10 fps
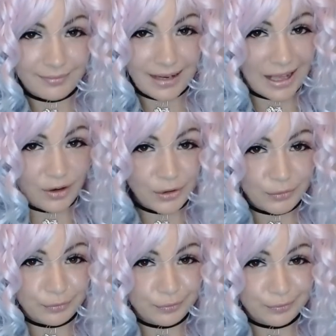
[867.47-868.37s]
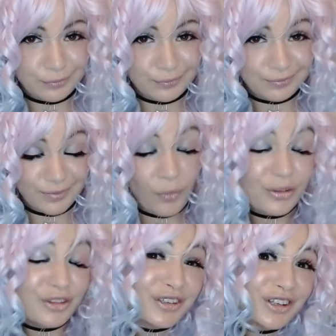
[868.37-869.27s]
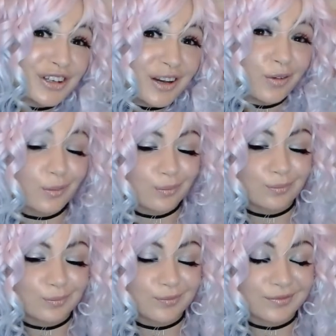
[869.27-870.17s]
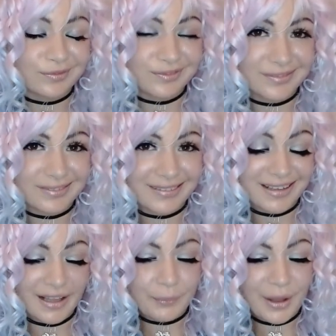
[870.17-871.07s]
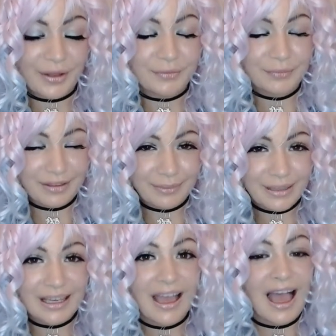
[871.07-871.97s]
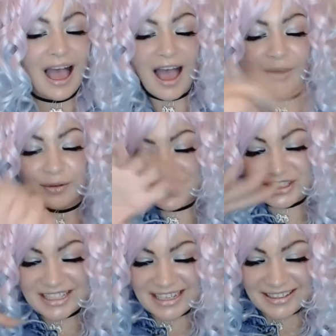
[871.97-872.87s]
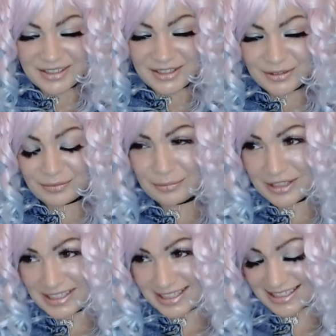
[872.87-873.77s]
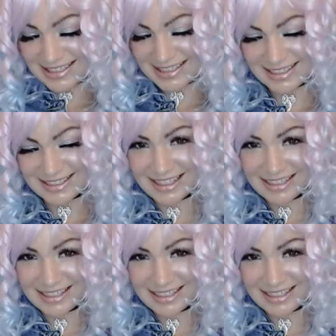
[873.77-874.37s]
I don't know. Hopefully I'll figure it out. But maybe I will just dance, because that's at